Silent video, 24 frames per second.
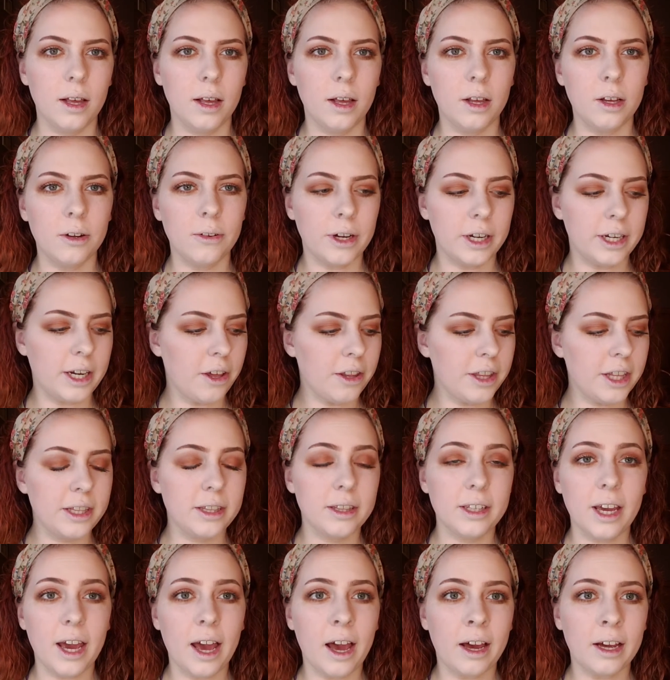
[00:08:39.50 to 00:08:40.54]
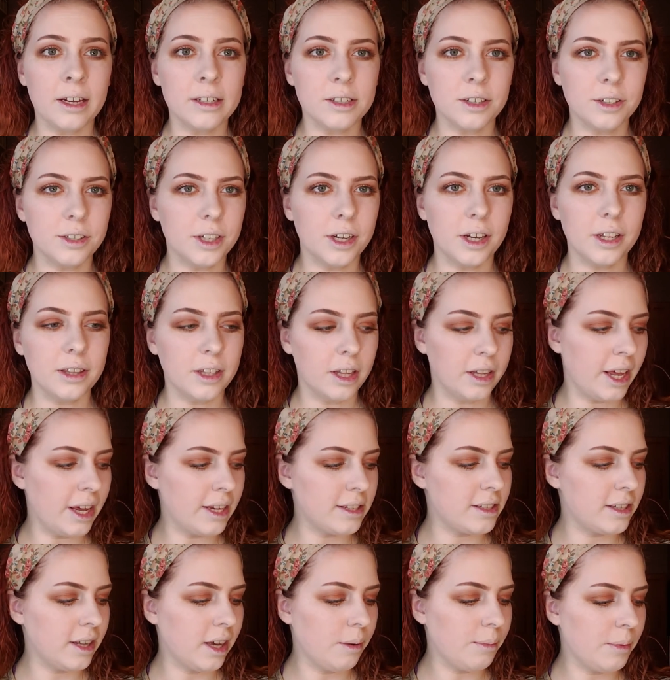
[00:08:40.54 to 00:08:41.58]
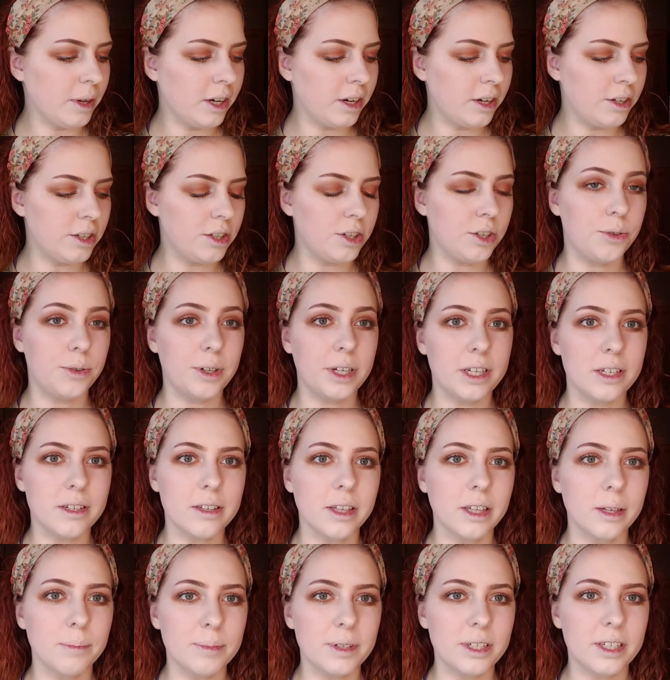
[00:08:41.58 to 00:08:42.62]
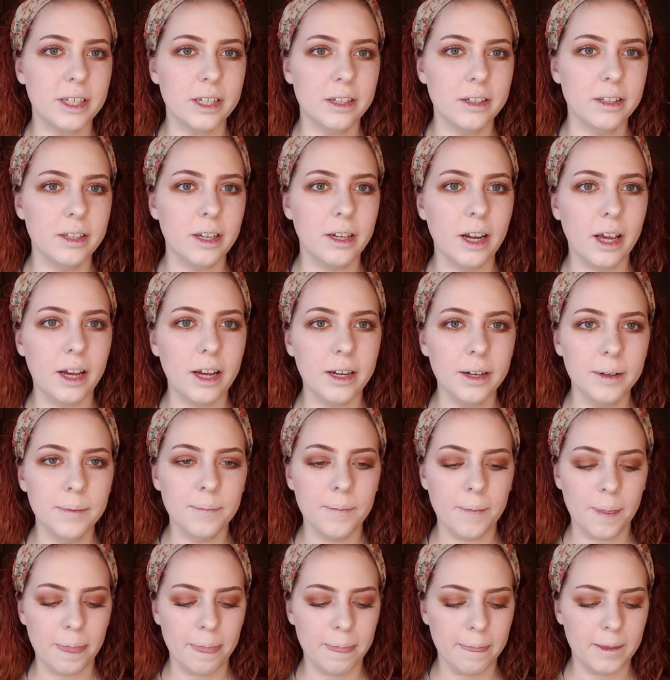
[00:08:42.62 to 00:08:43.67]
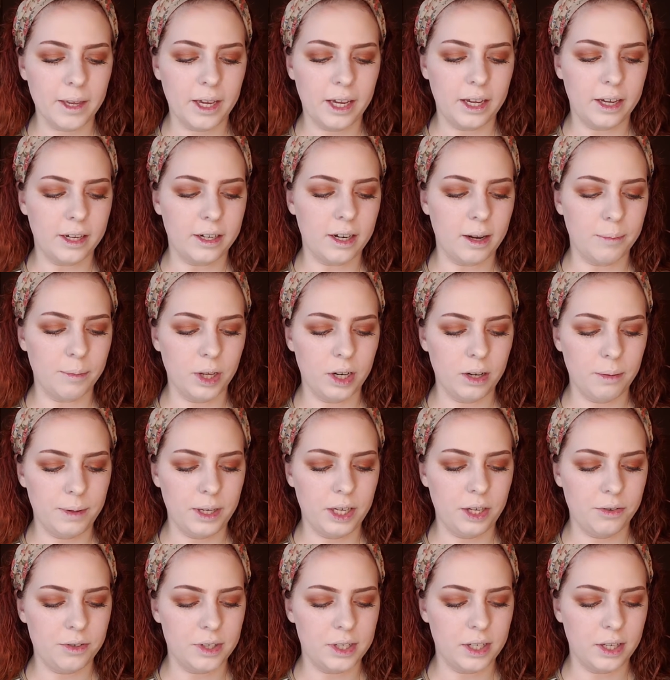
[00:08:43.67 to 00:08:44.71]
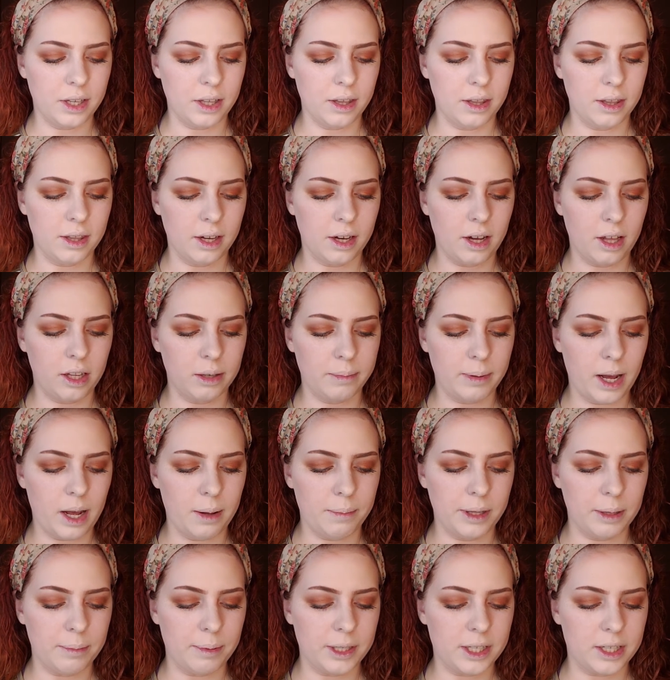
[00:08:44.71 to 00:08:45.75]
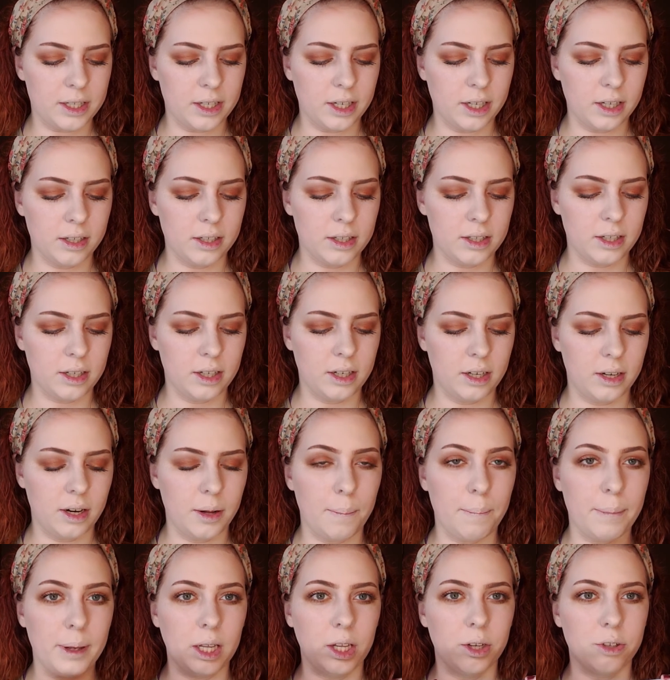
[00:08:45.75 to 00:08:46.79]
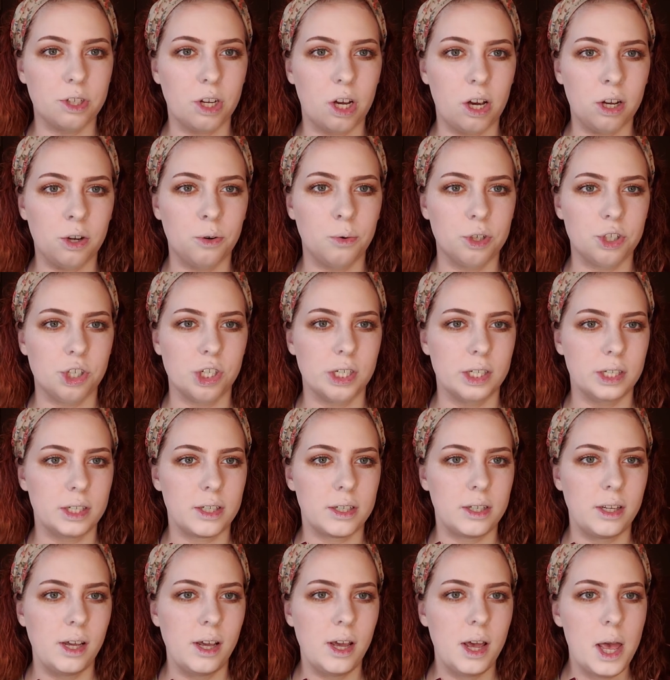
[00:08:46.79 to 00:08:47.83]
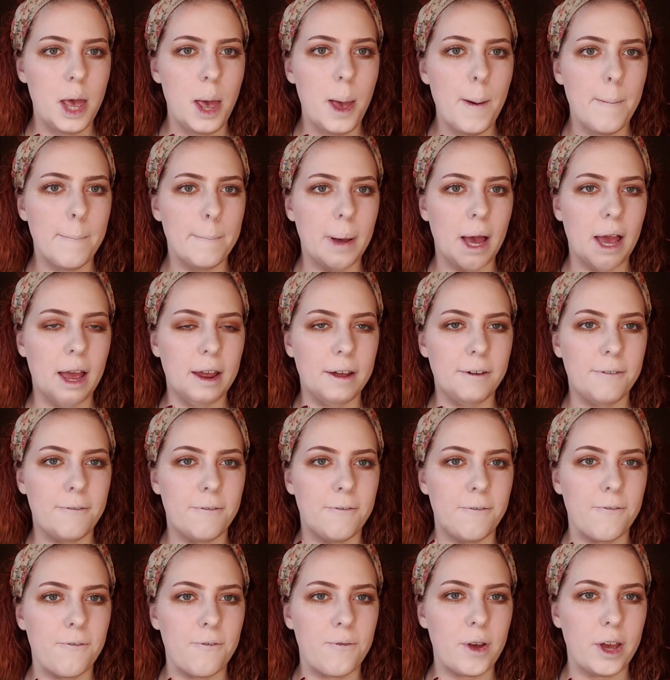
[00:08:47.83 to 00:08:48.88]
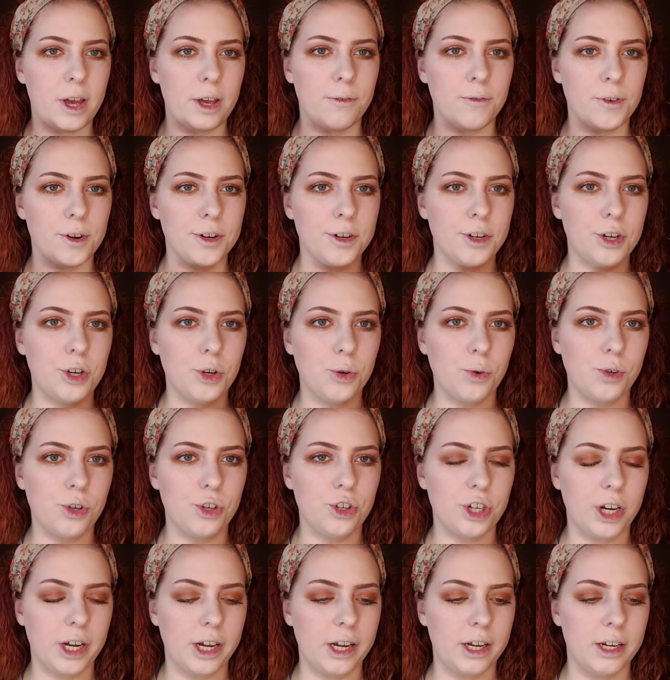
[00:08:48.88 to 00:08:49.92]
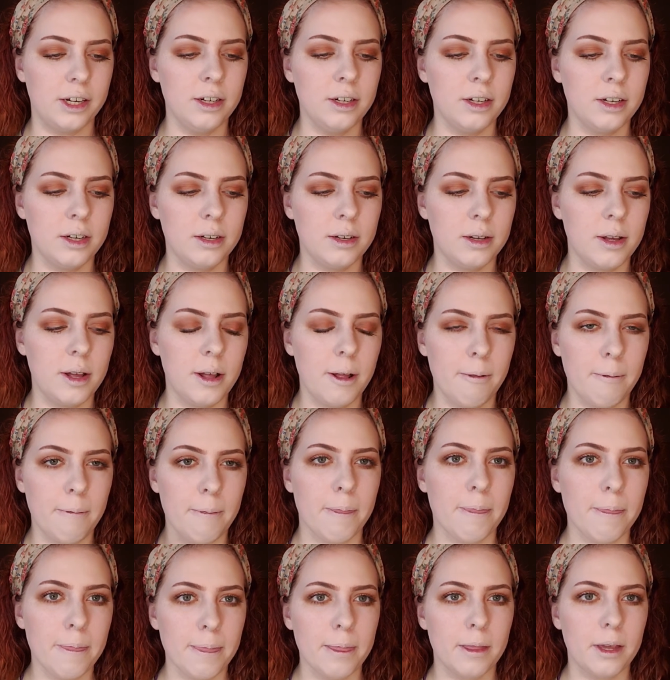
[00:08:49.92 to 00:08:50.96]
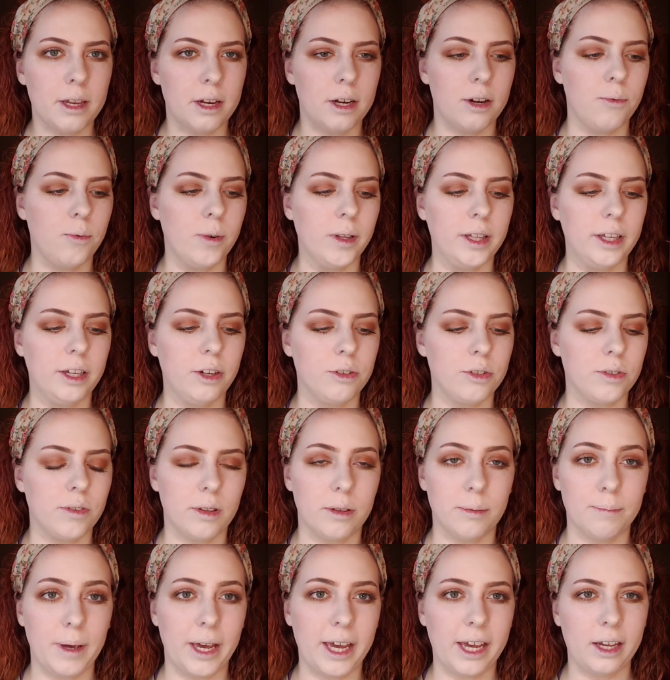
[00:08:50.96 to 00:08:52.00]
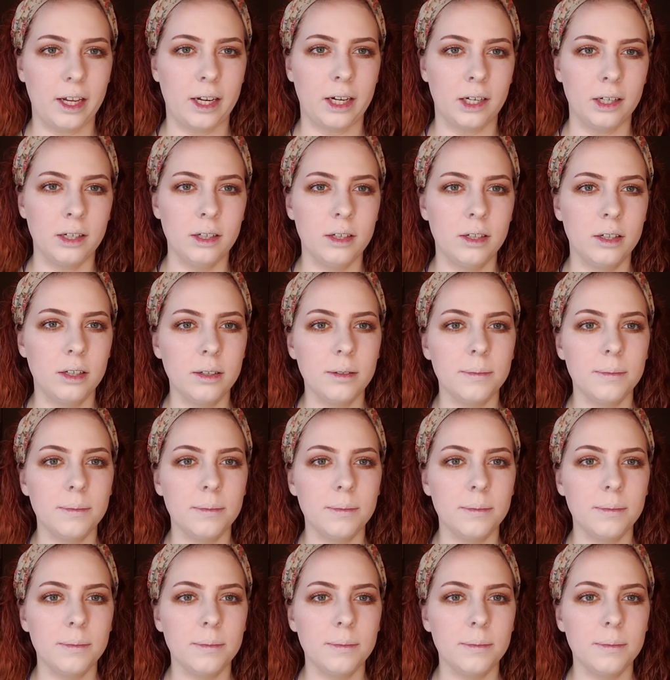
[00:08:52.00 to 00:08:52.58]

Alright, now that the eyes are done, the last thing I'm going to do is lipstick today. And I'm going to be using the ColourPop Lippy Sticks in Pillow Talk, which is my favorite nude shade. And it really goes with my hair.